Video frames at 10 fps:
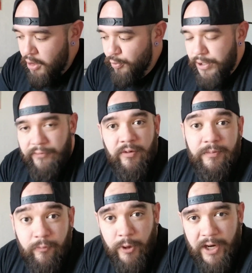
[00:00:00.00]

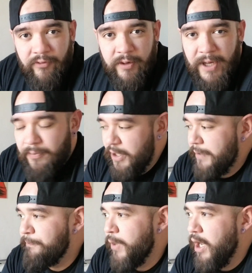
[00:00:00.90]
whatever it may be.